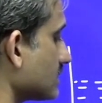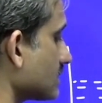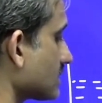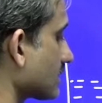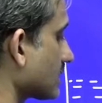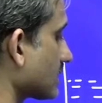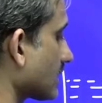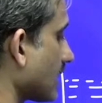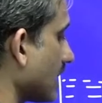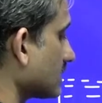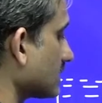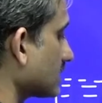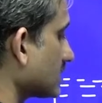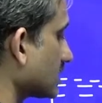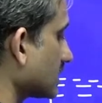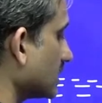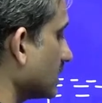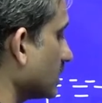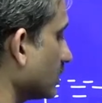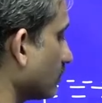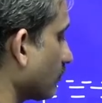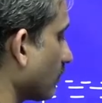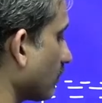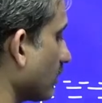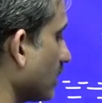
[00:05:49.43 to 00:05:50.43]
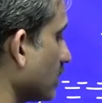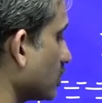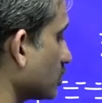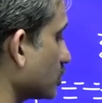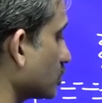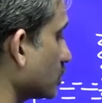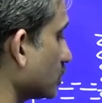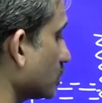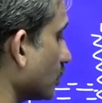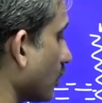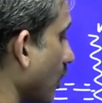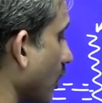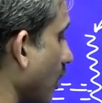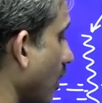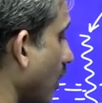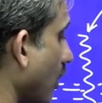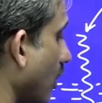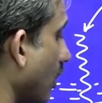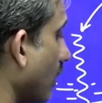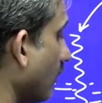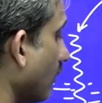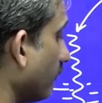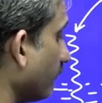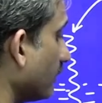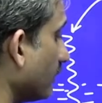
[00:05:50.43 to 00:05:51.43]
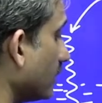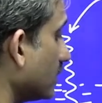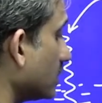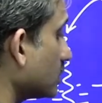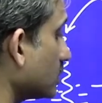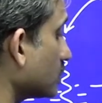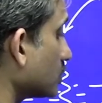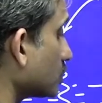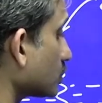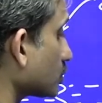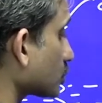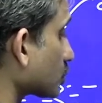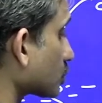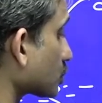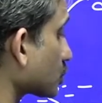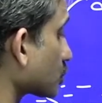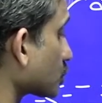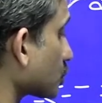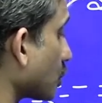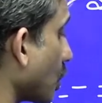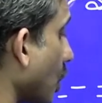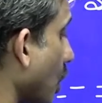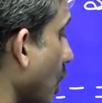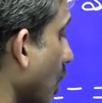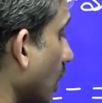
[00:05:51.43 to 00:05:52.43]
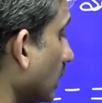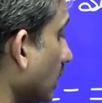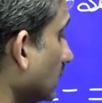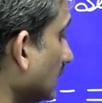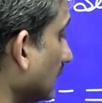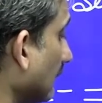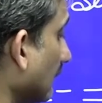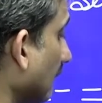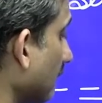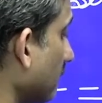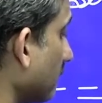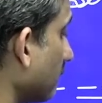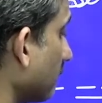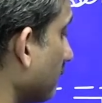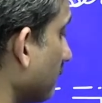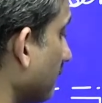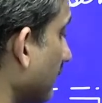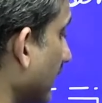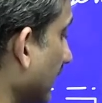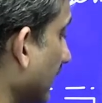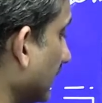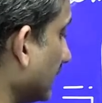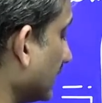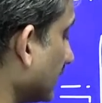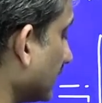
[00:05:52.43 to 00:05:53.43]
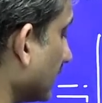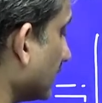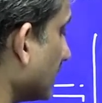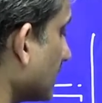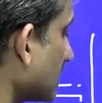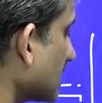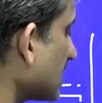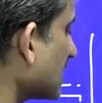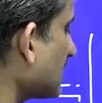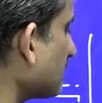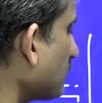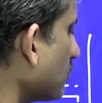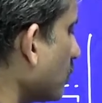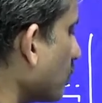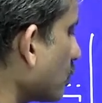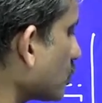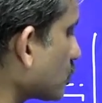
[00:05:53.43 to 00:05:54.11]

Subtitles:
concentration of solvent. This is pure